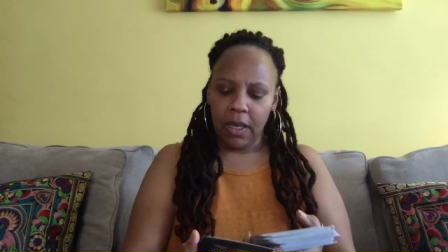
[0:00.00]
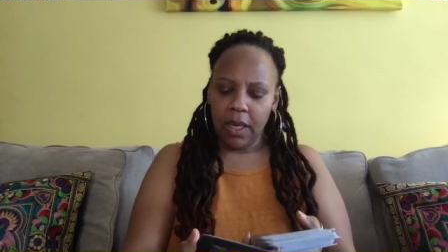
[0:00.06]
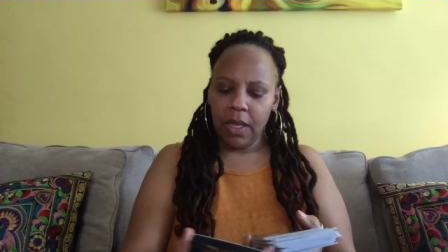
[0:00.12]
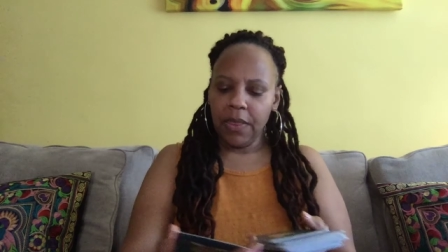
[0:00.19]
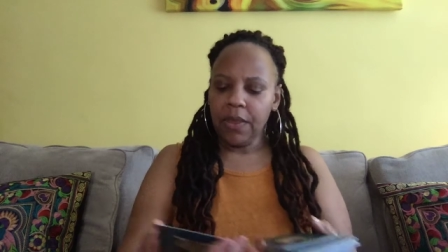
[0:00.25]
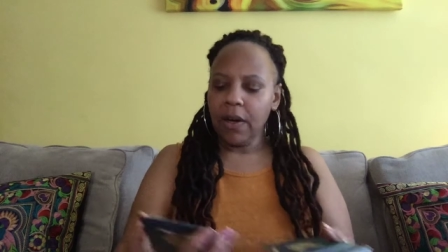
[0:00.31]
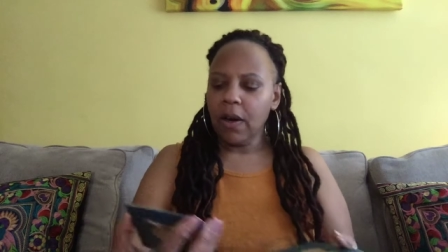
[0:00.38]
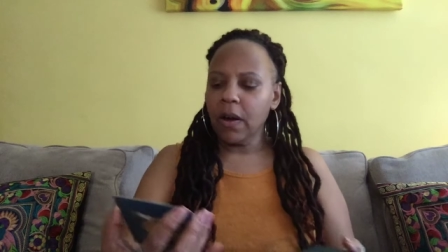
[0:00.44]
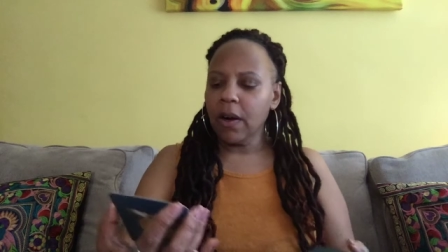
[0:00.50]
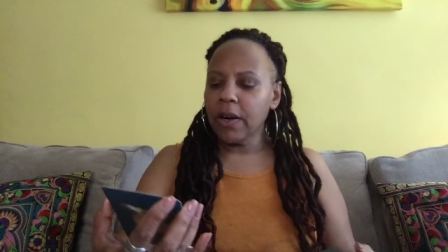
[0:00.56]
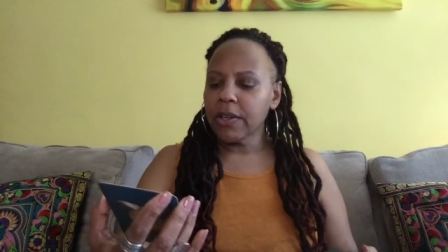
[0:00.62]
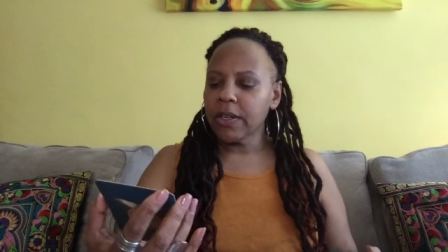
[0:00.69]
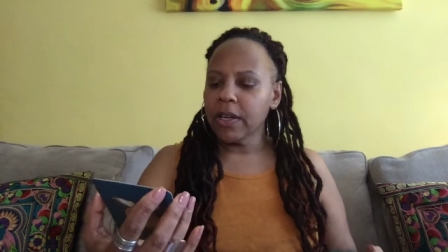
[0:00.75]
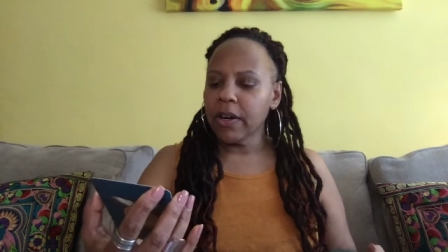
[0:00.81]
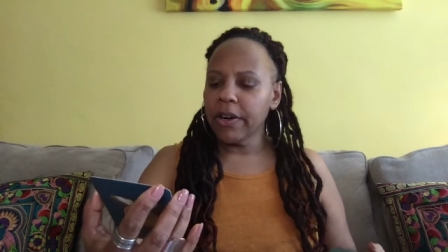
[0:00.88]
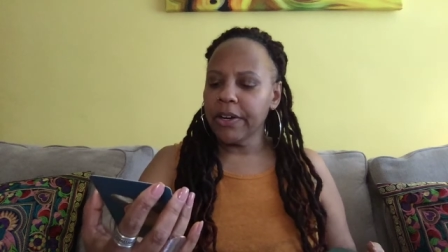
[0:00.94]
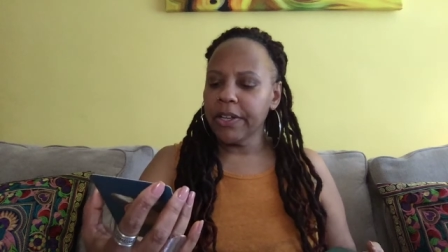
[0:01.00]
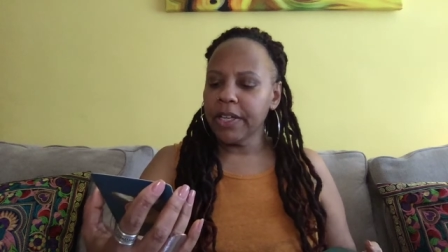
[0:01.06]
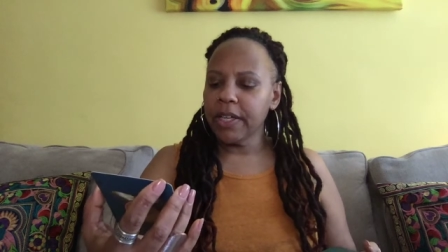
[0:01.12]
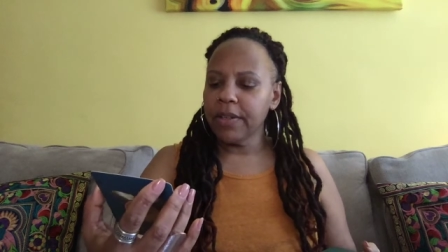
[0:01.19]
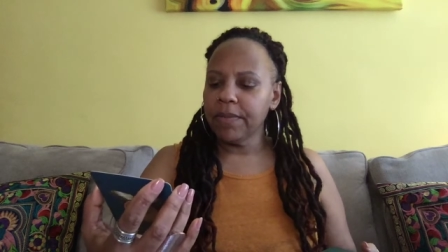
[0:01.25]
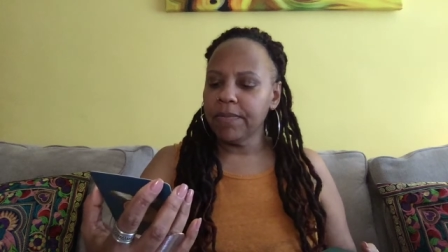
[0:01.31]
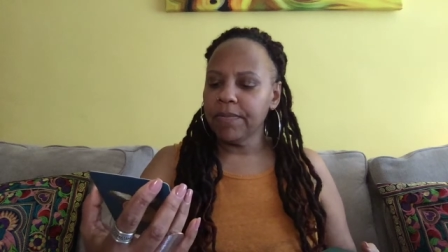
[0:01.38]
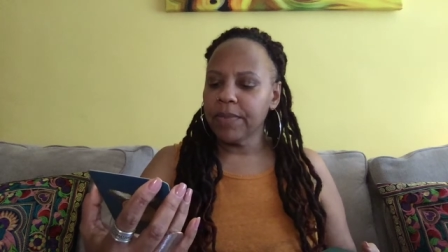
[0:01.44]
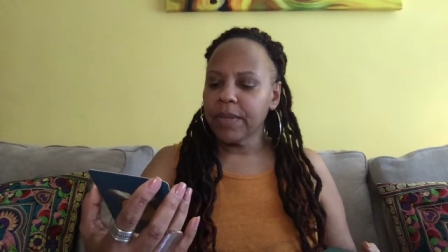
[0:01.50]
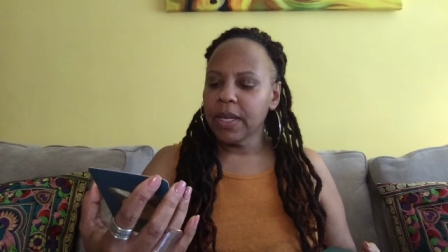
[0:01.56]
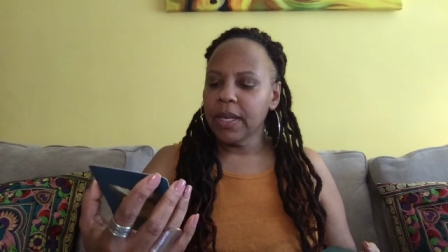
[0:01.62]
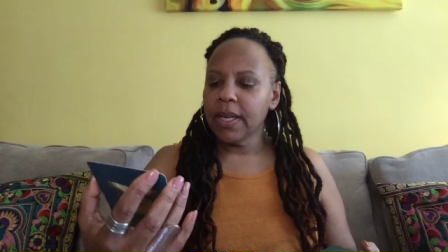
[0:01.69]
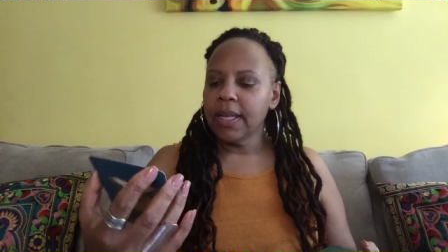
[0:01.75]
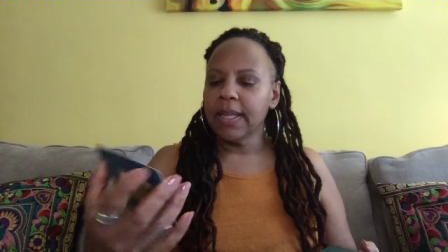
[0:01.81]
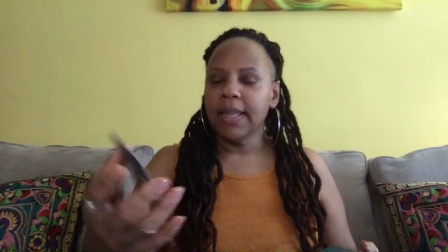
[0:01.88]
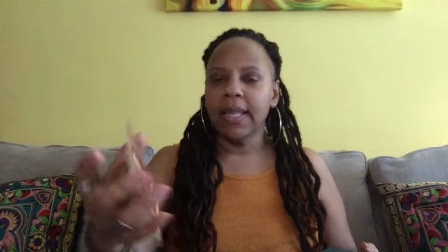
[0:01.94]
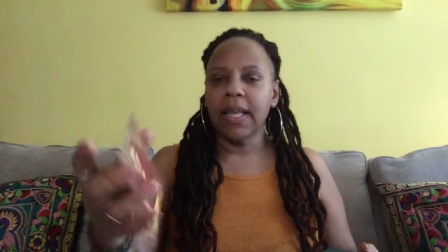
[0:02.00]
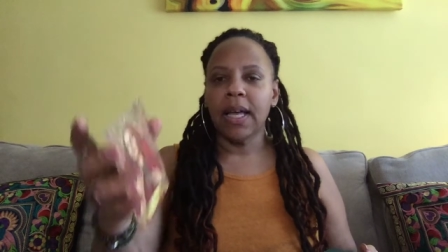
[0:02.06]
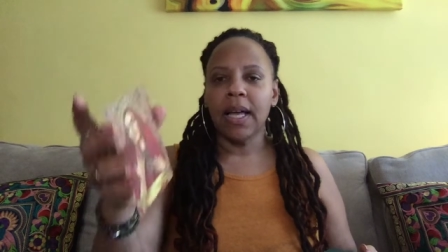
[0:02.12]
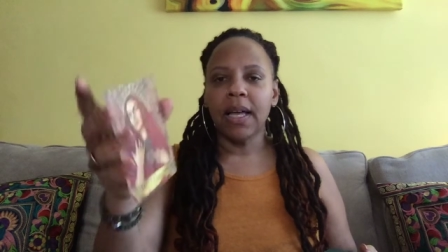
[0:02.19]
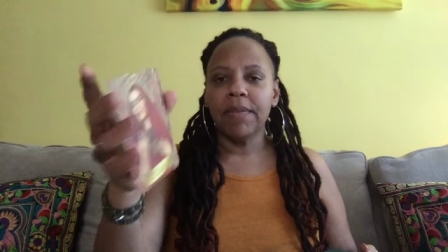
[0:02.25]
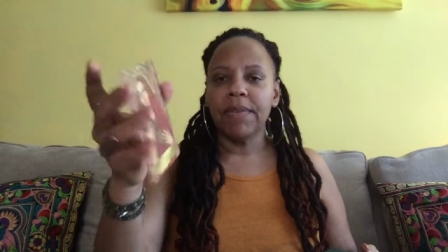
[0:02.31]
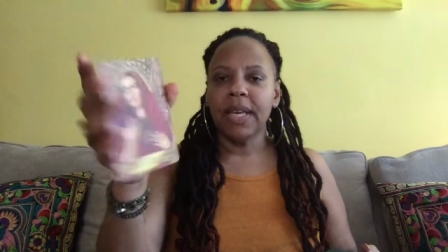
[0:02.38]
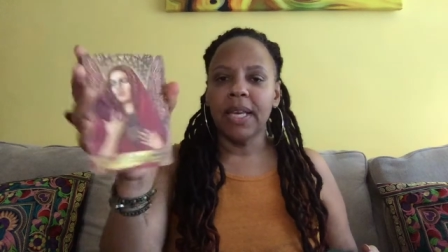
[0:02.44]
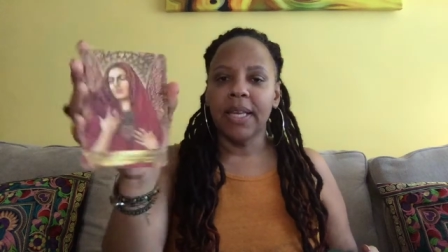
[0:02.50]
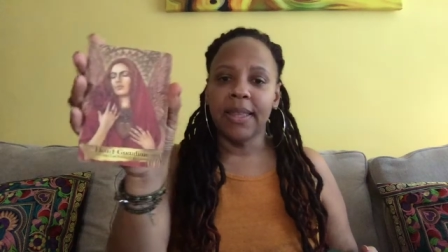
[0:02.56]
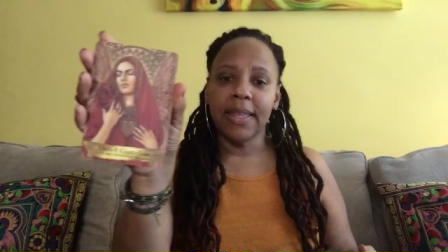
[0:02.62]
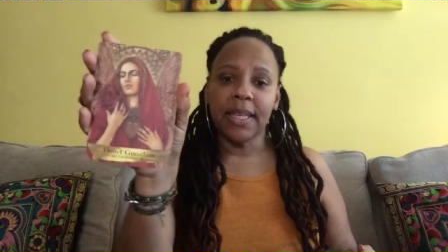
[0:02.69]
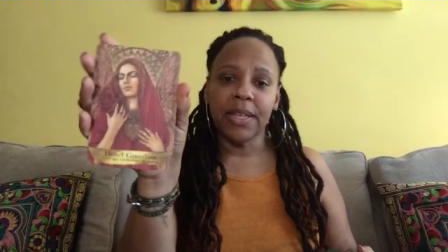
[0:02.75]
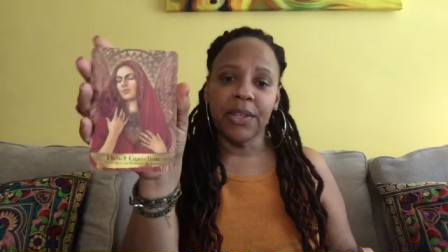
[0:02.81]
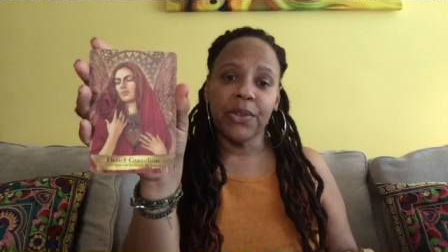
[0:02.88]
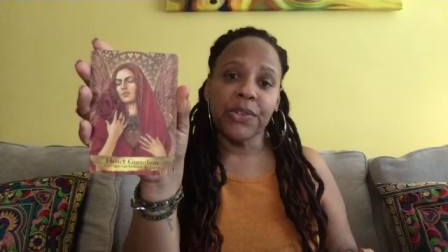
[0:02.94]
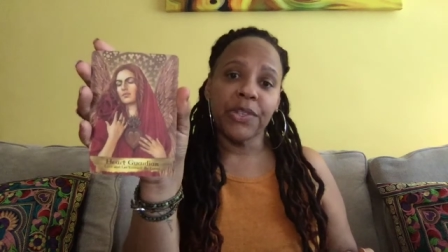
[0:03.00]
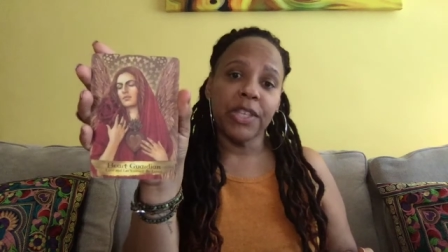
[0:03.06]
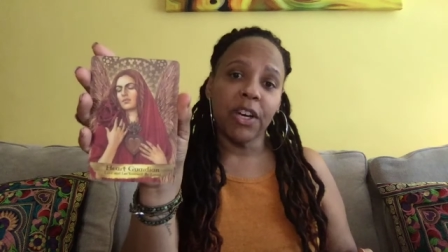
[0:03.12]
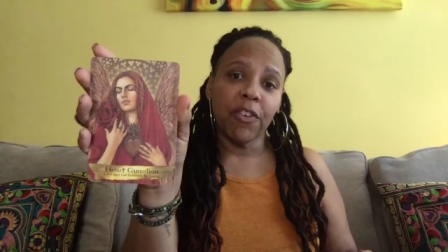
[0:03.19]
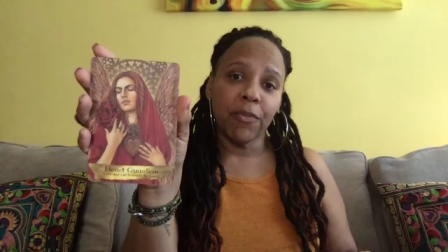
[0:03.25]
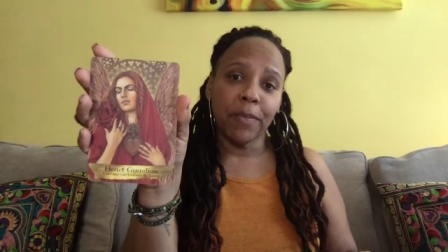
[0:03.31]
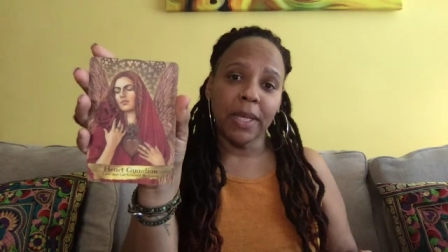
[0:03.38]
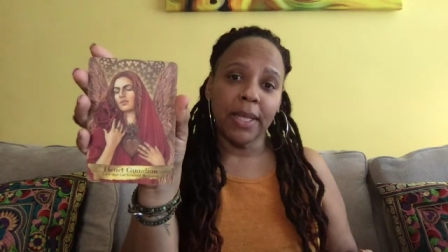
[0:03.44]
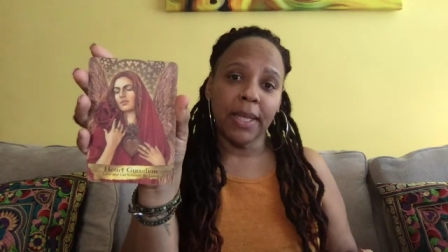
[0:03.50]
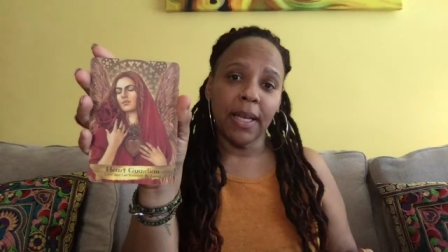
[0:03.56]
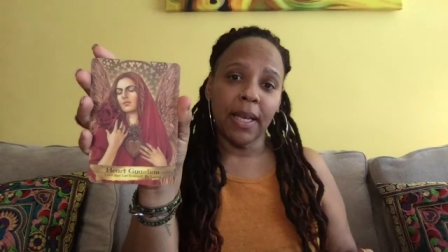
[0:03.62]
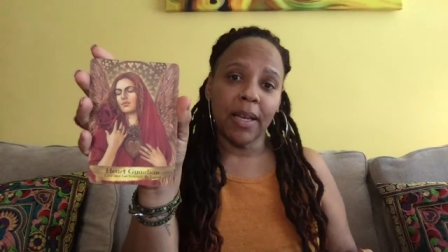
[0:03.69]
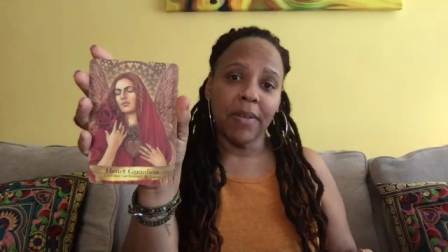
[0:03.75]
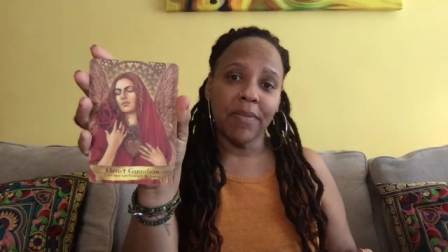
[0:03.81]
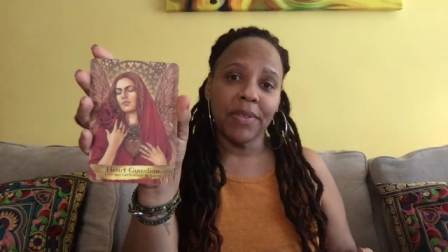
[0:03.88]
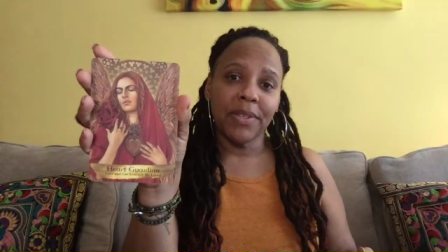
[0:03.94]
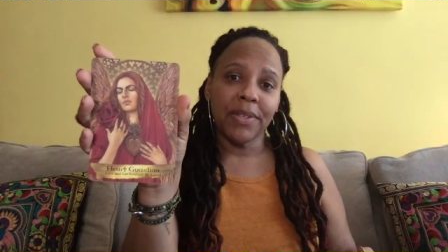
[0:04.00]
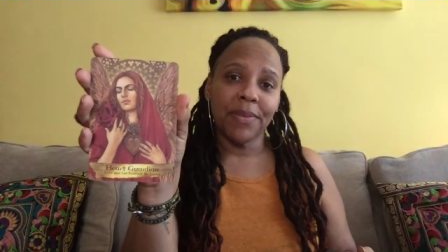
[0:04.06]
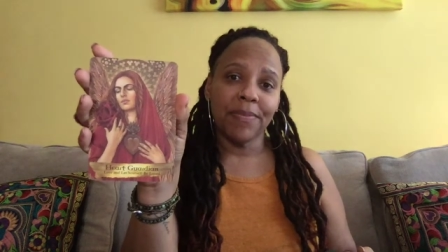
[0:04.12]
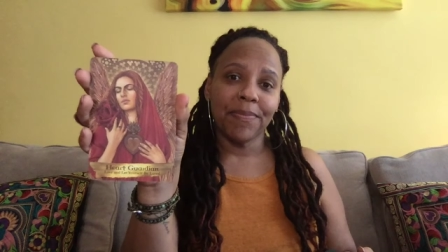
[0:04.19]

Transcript: And the heart guardian, love and let yourself be loved.